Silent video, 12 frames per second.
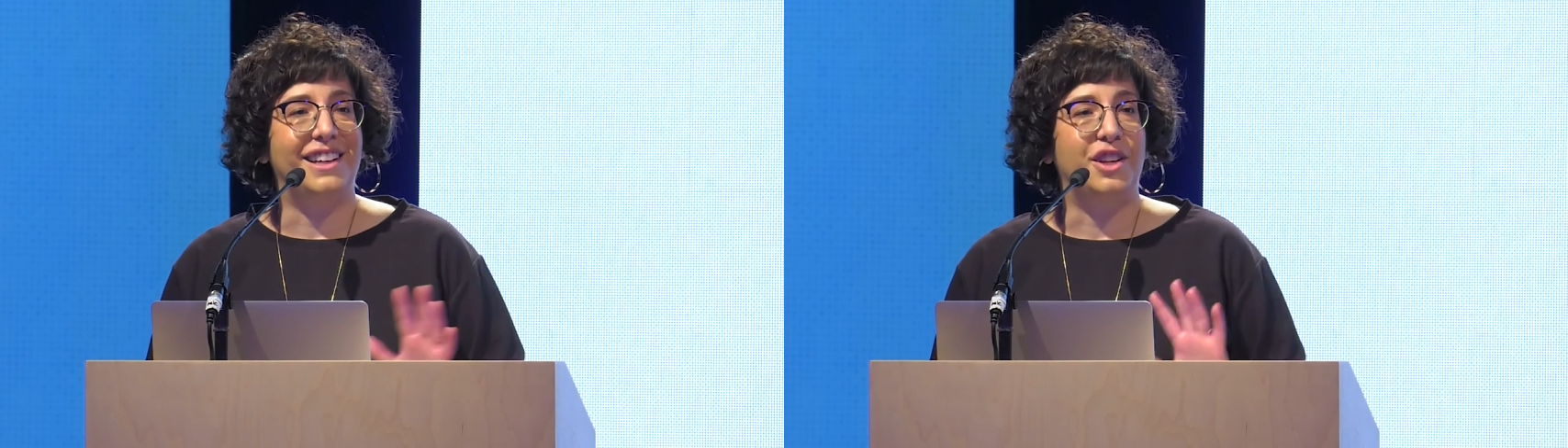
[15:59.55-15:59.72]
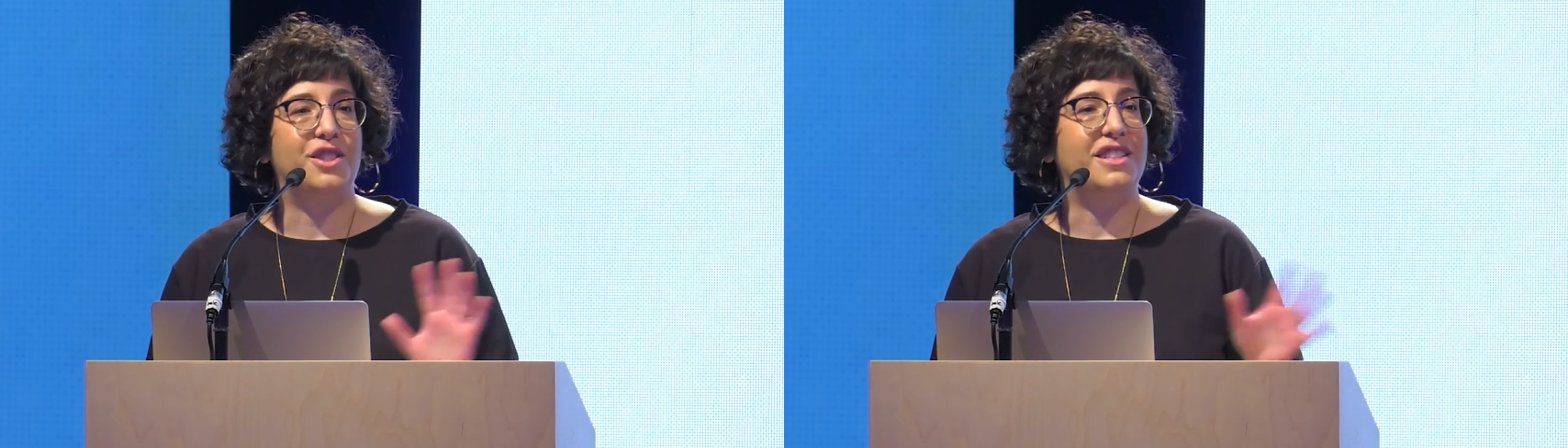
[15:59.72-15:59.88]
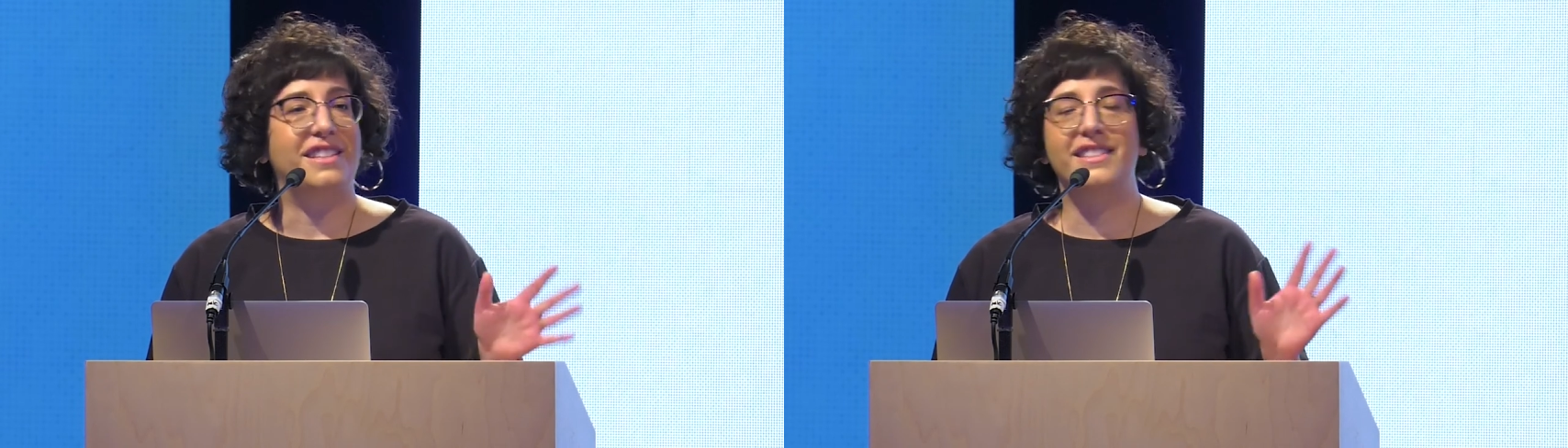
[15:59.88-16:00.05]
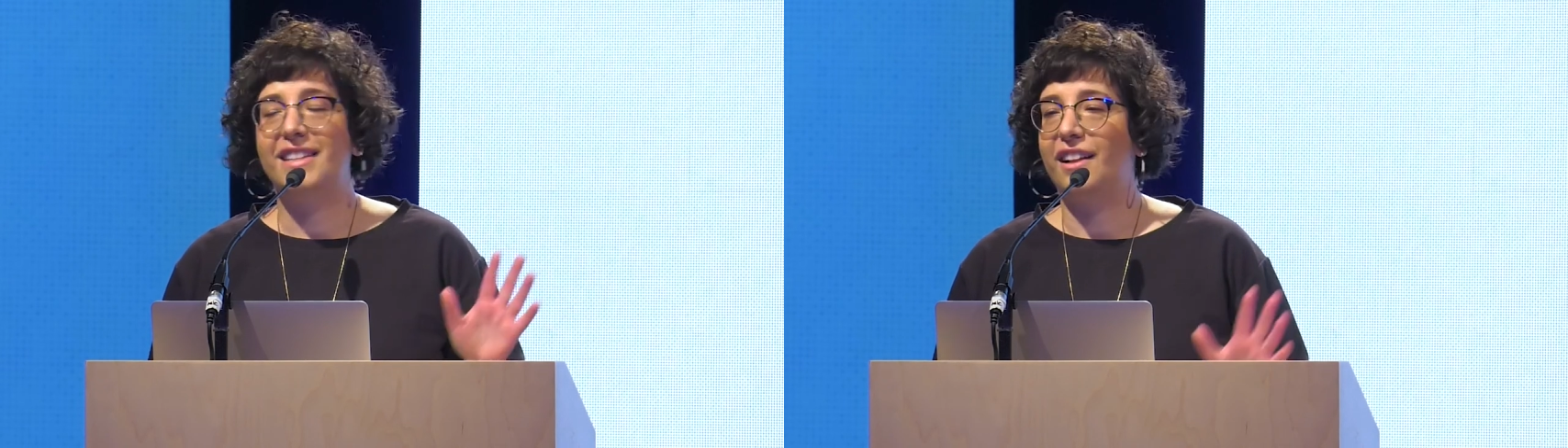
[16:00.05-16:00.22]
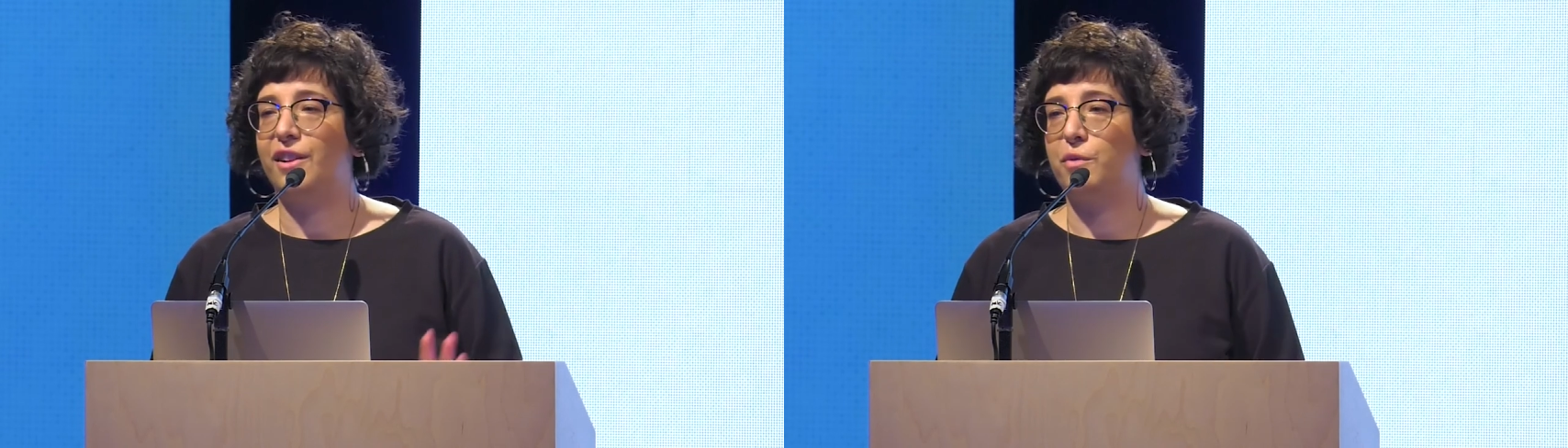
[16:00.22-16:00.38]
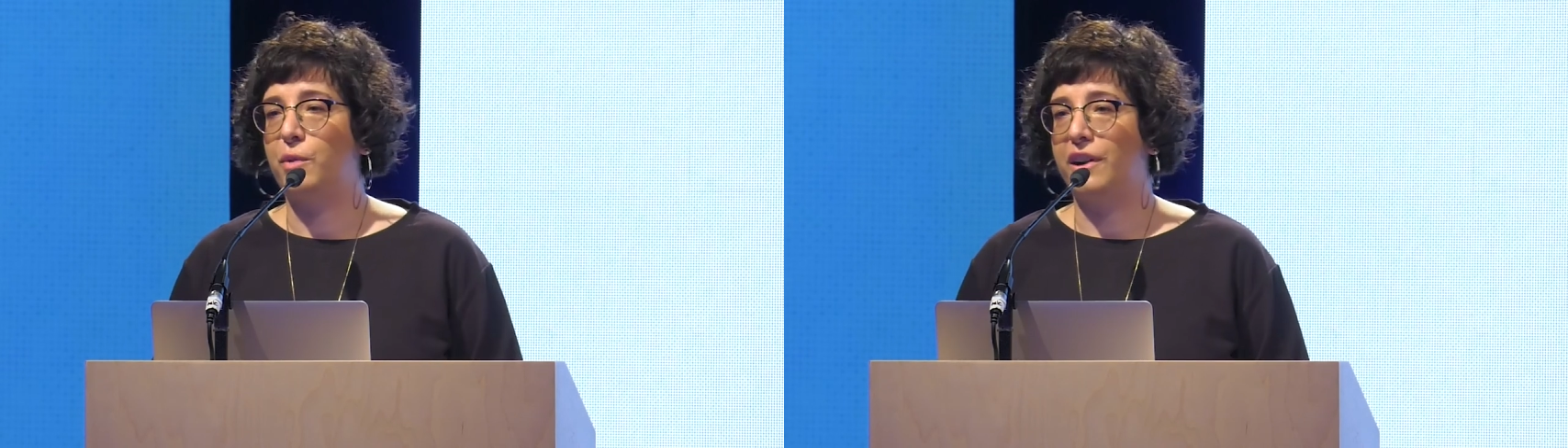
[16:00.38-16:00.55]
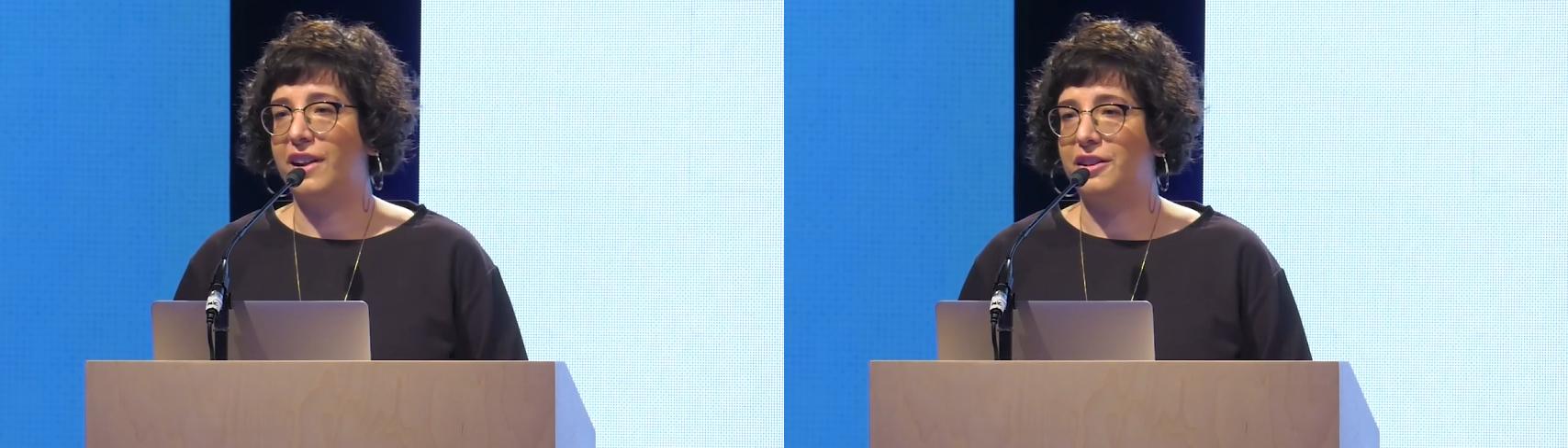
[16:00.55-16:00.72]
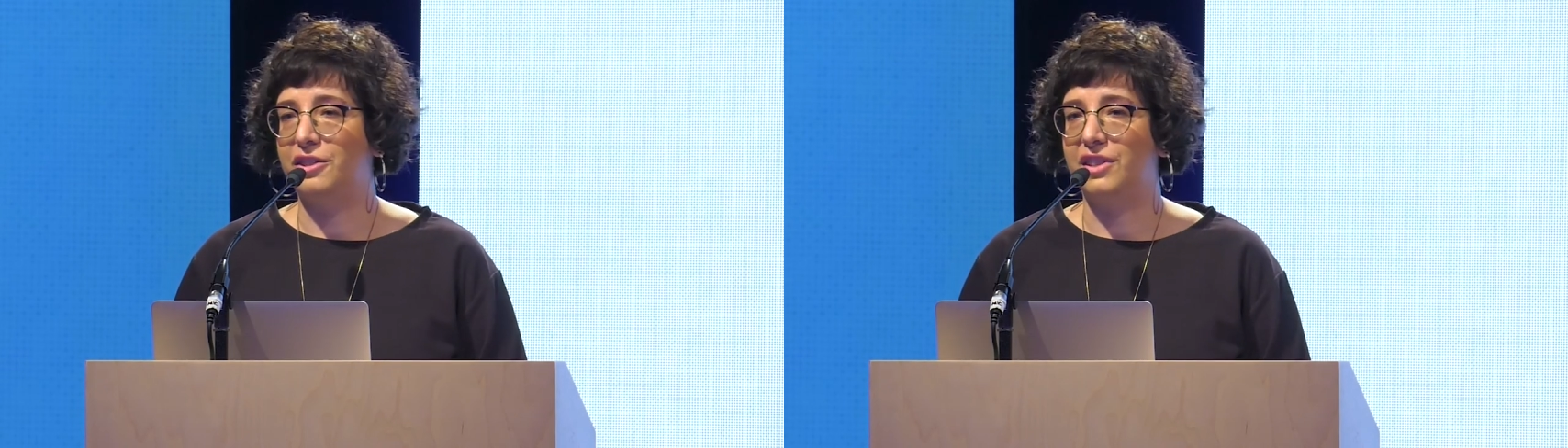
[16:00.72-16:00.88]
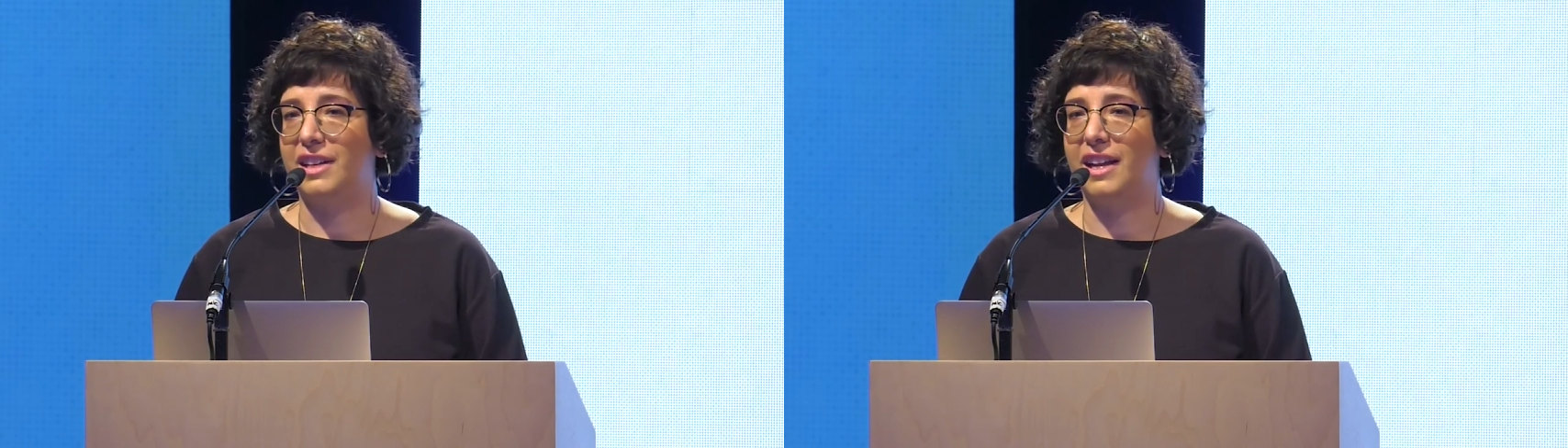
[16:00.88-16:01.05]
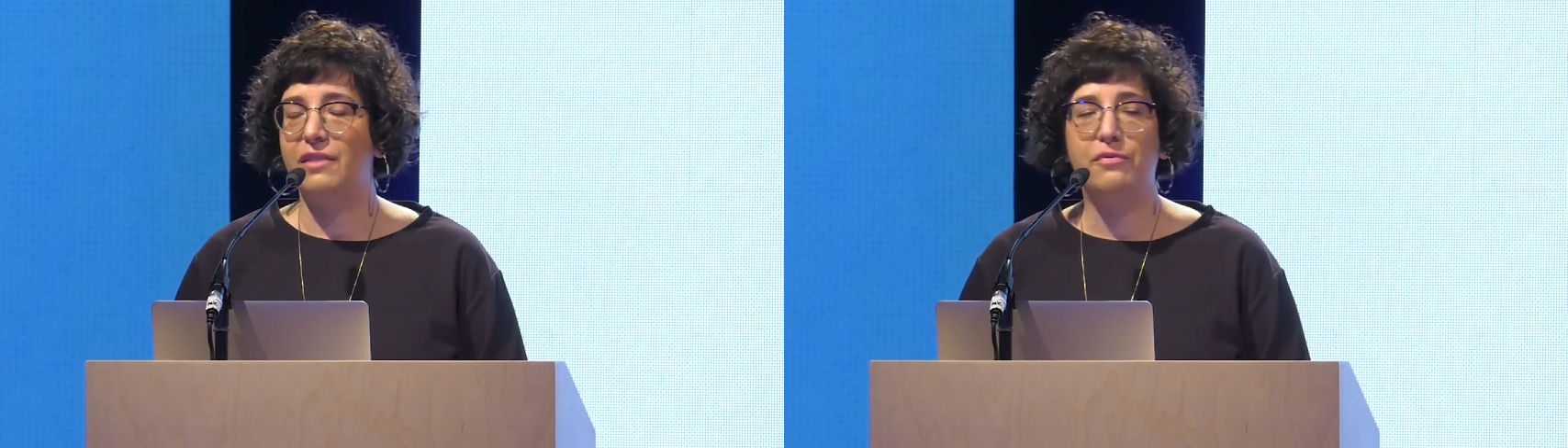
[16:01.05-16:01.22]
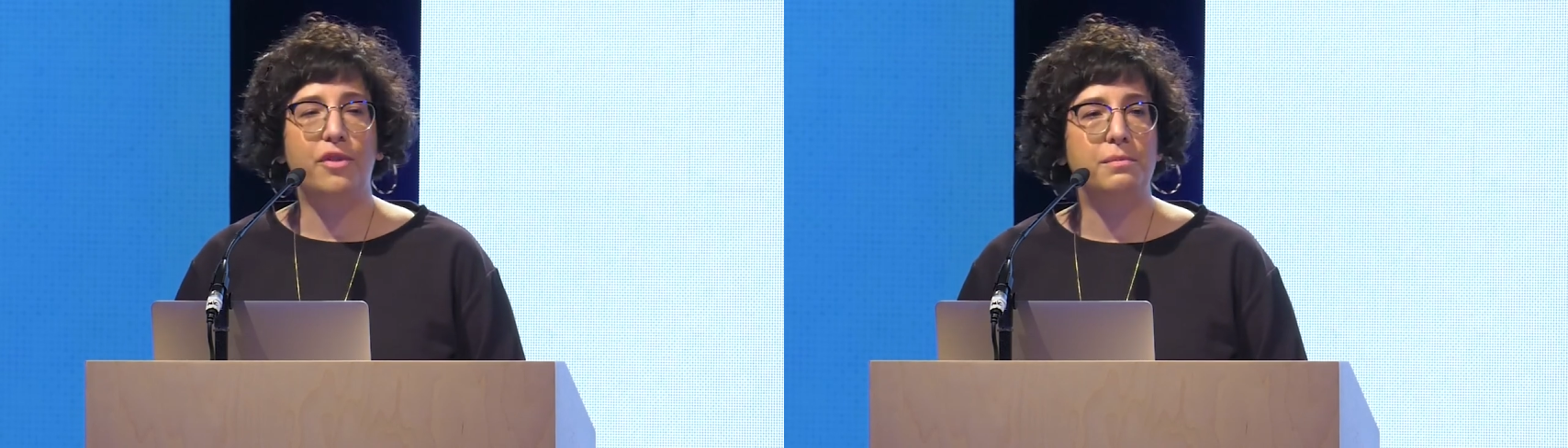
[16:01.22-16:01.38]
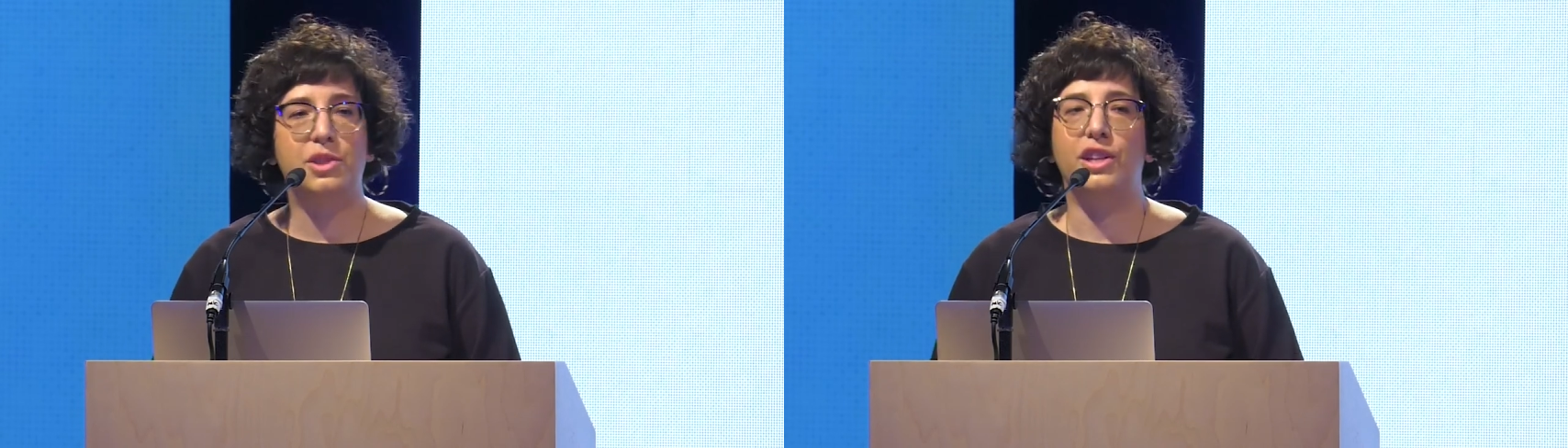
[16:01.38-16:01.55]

It didn't tell her where energy came from.